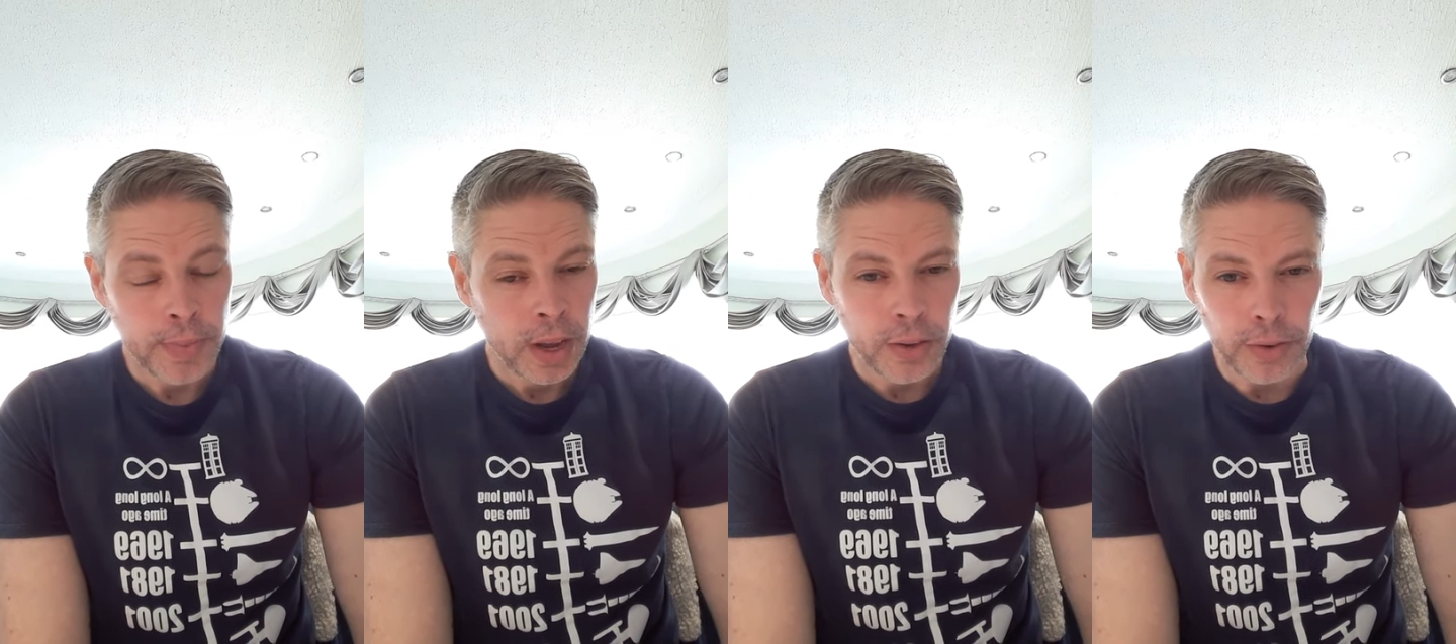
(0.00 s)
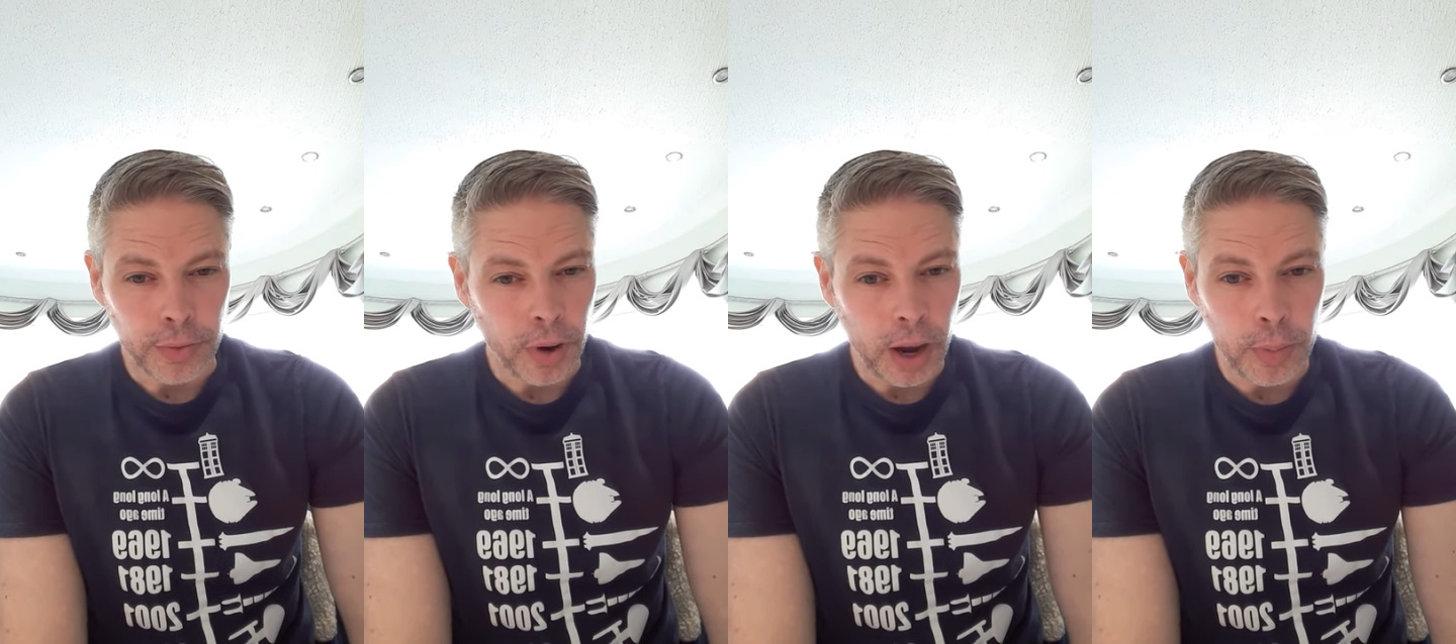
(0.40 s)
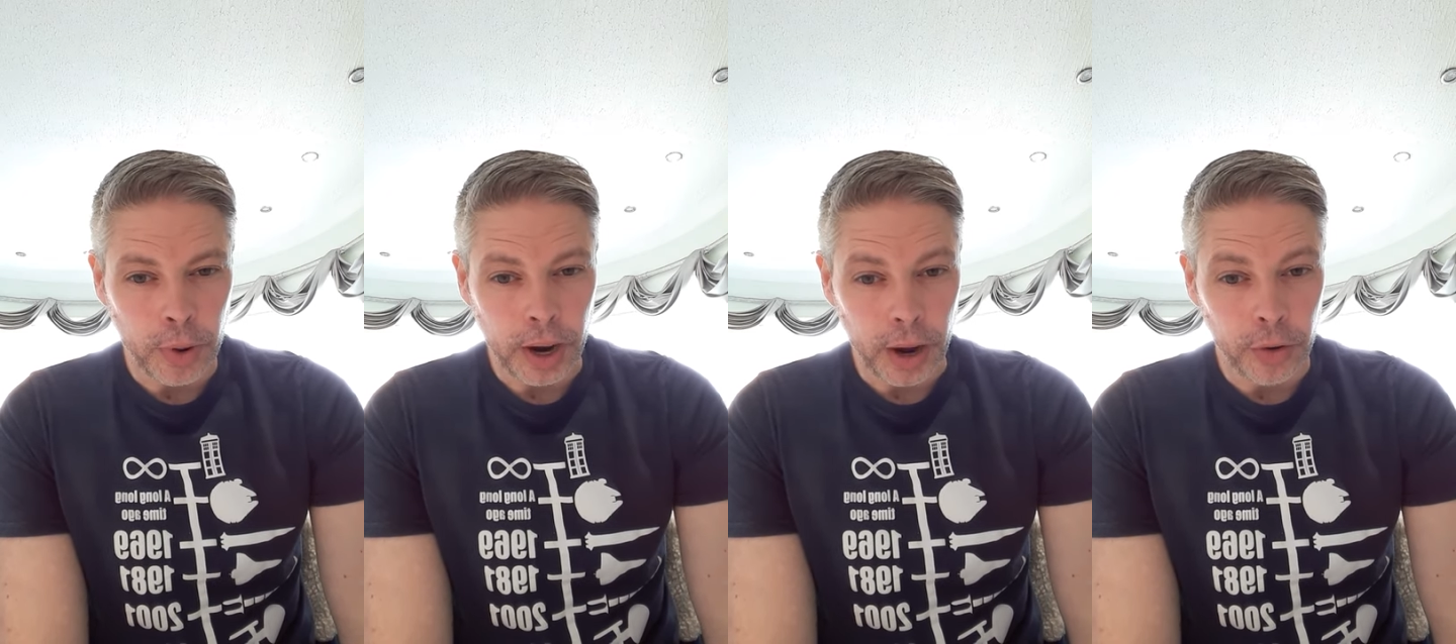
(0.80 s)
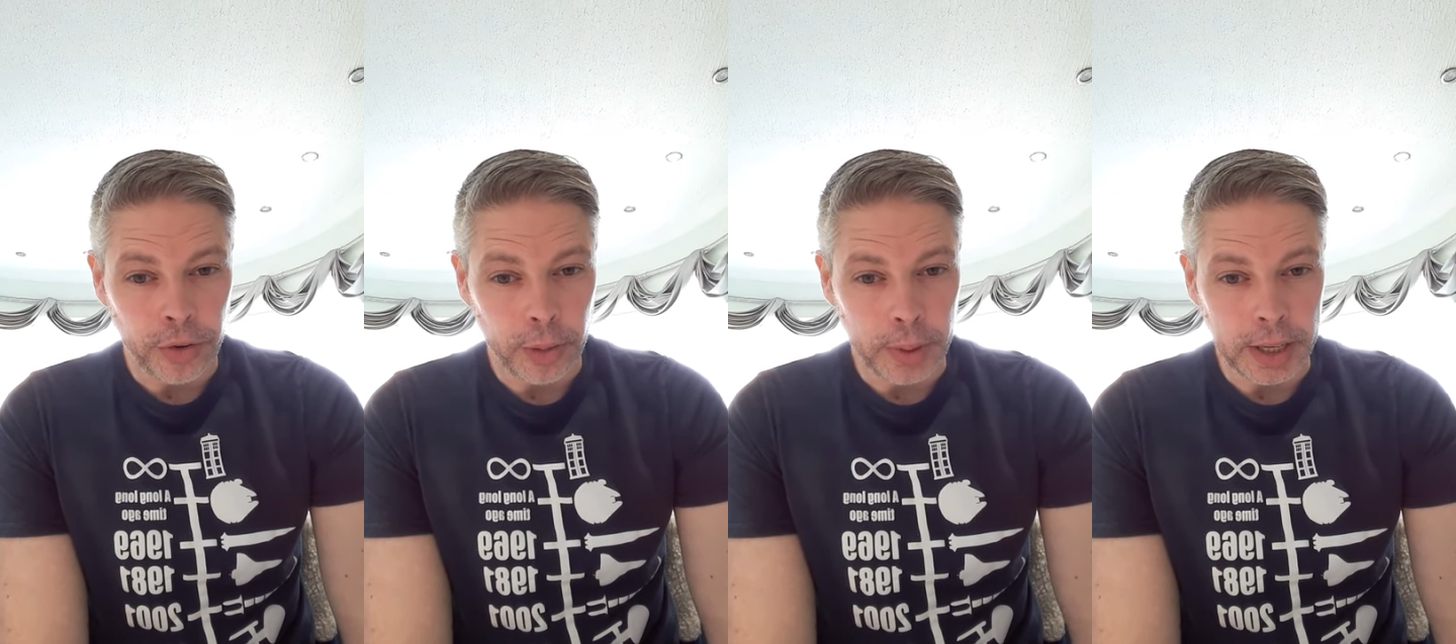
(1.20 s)
It's a vibrant
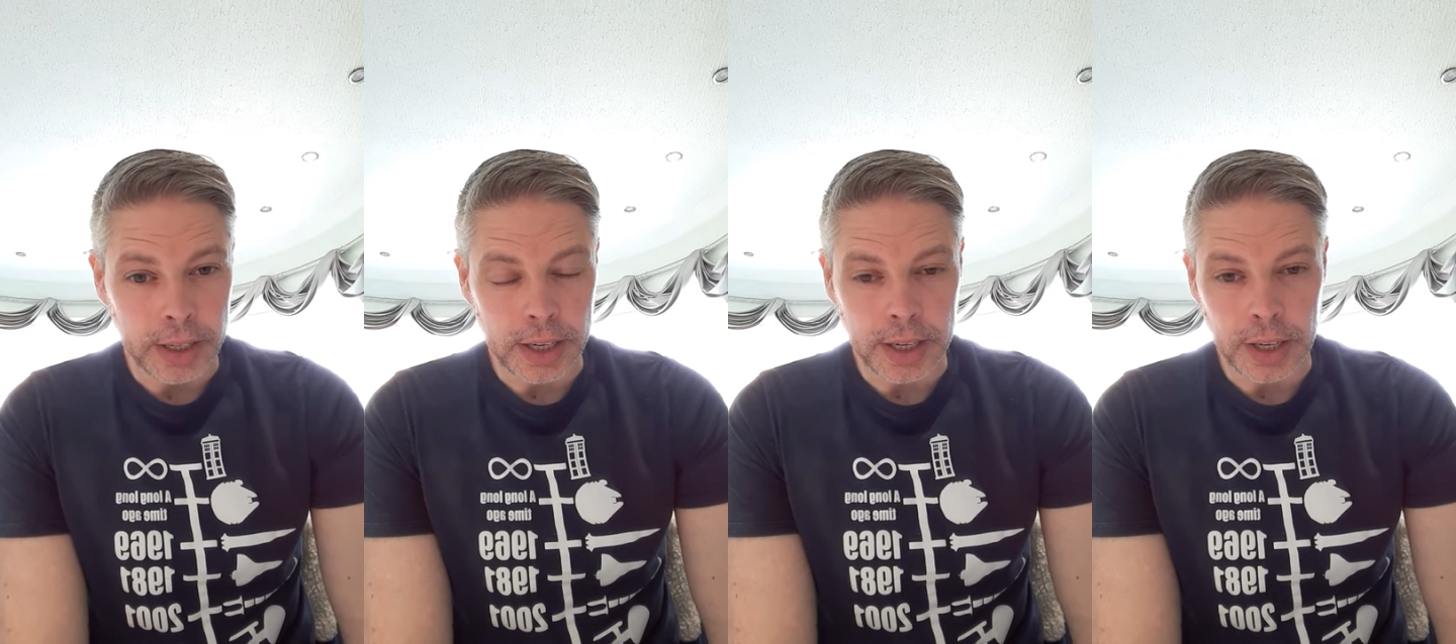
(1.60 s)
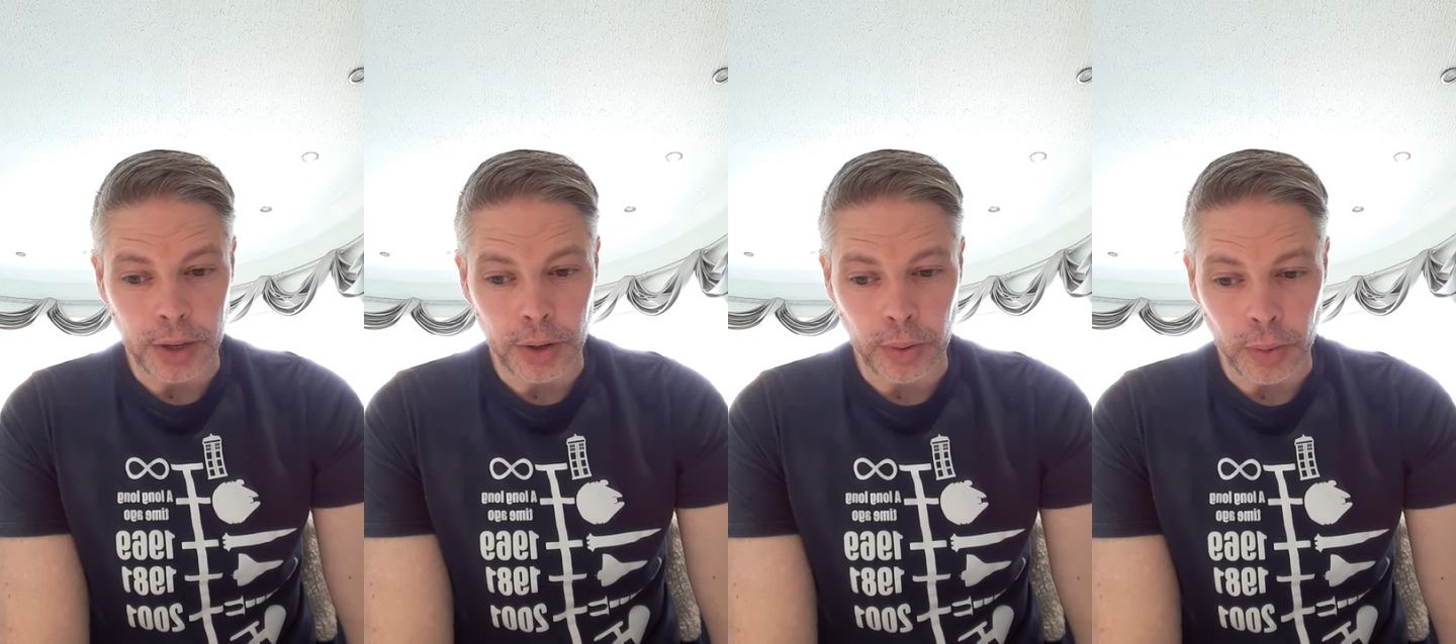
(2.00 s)
LGBTQ